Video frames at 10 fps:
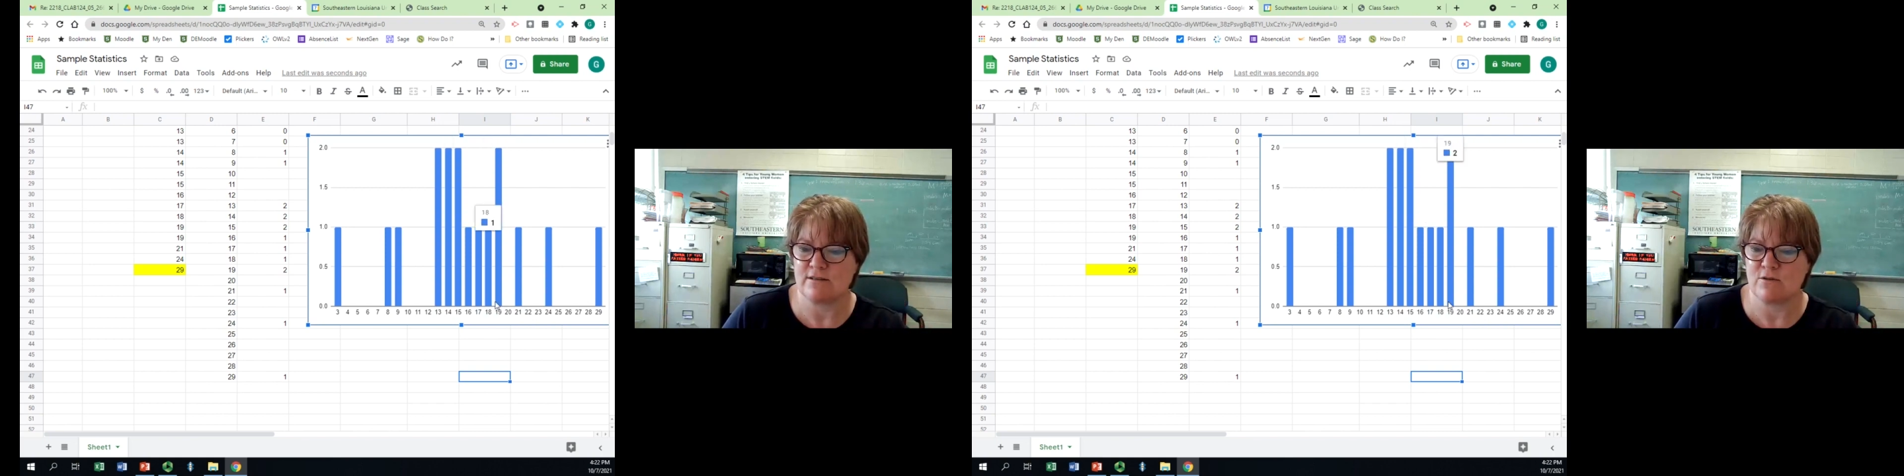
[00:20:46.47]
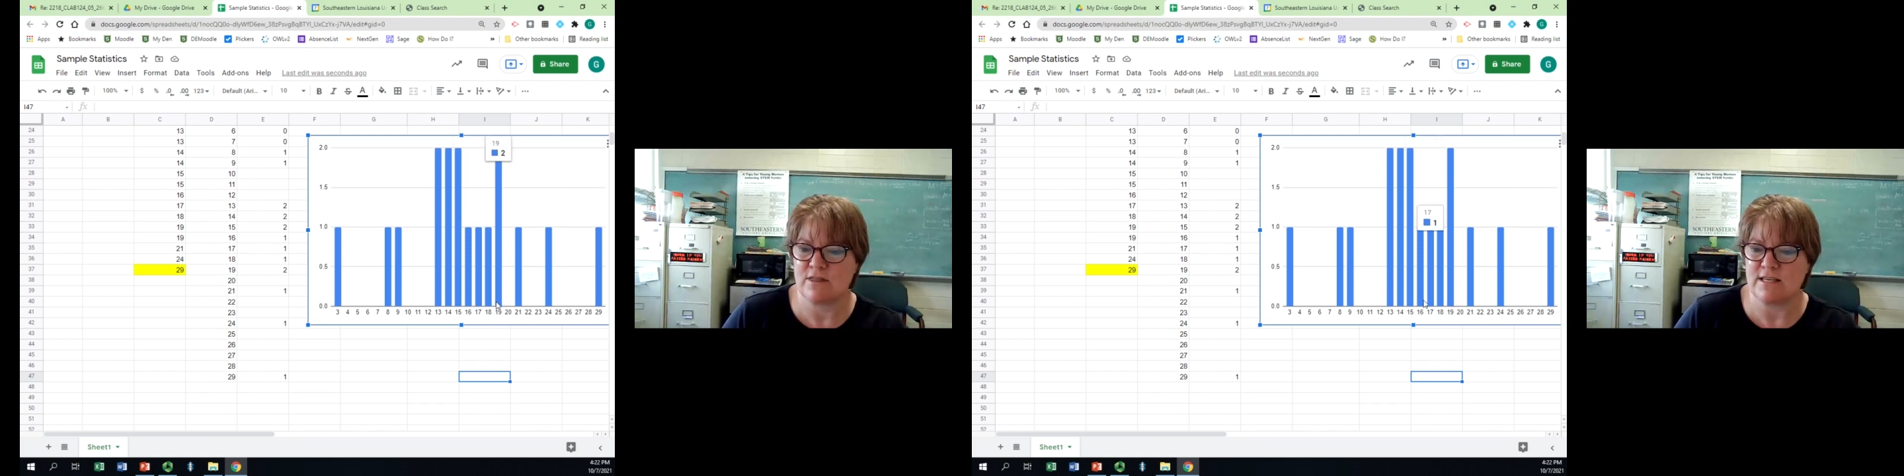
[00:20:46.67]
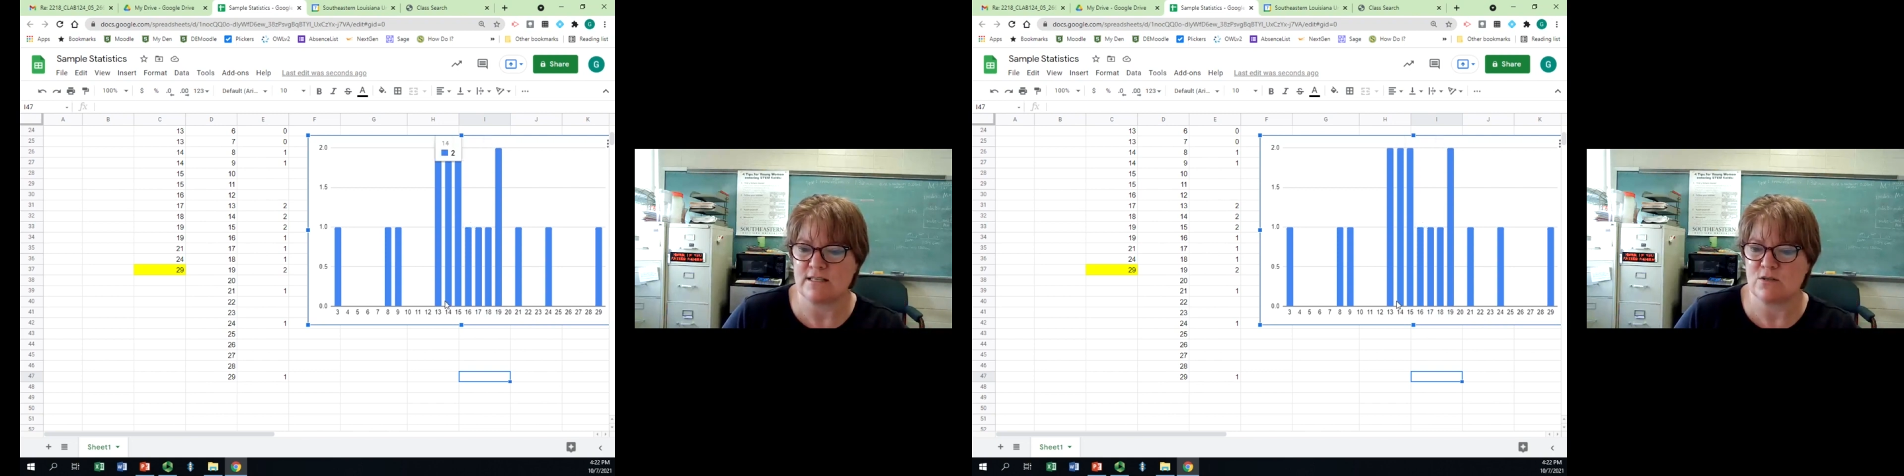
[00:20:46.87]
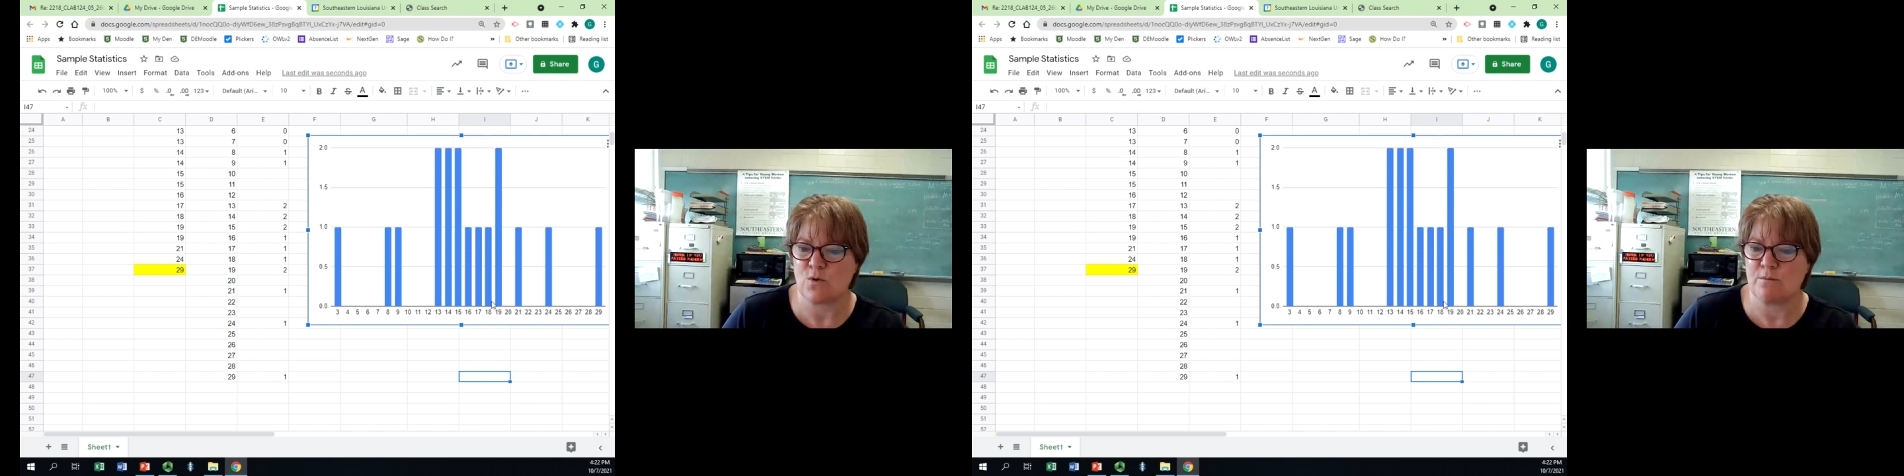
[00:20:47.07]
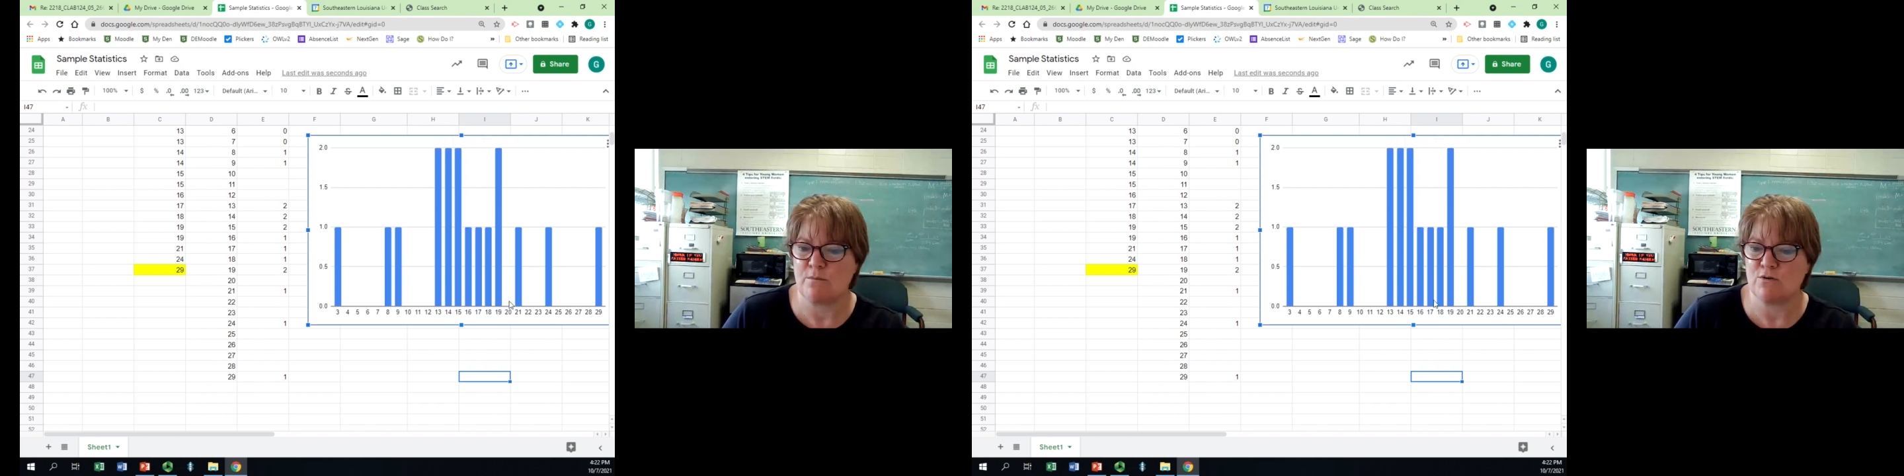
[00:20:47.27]
So this is
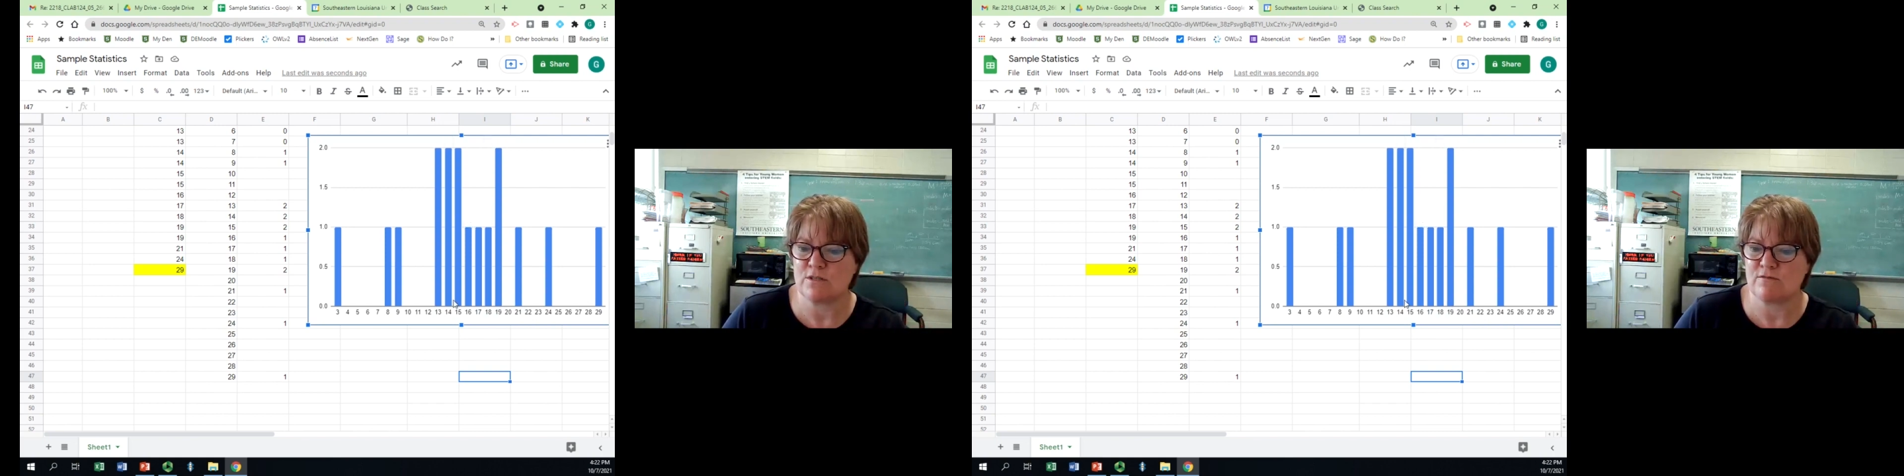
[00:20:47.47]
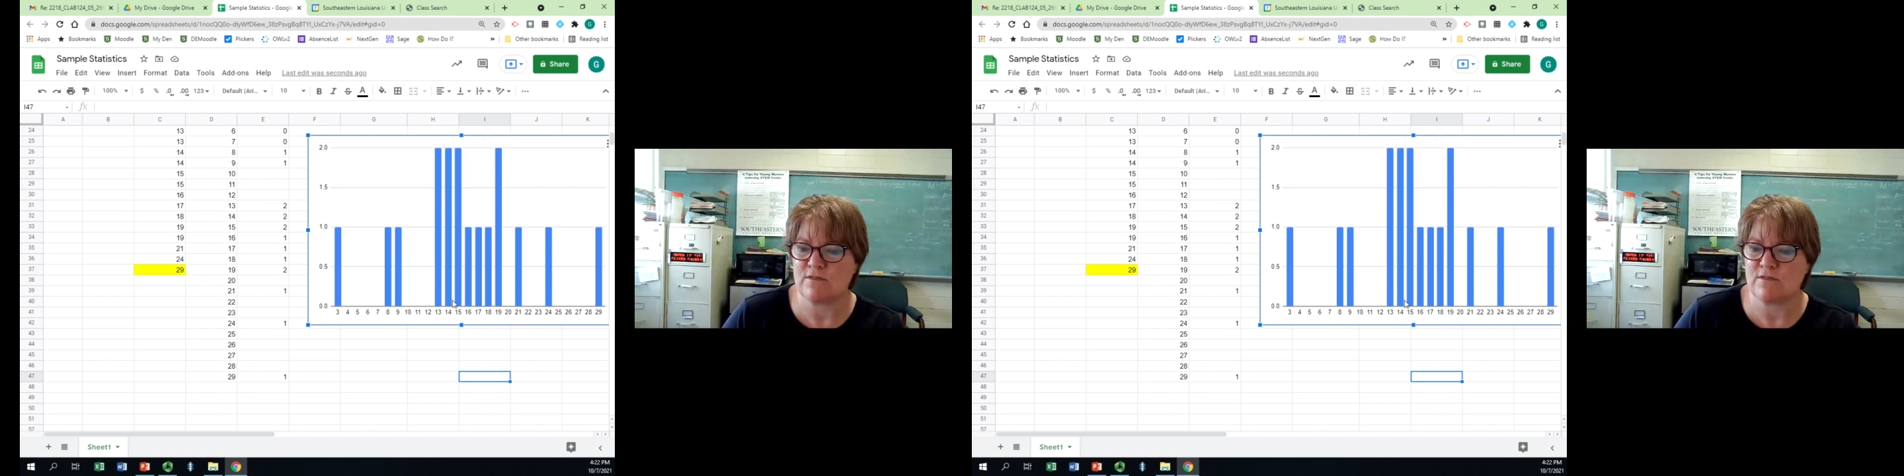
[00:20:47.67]
where most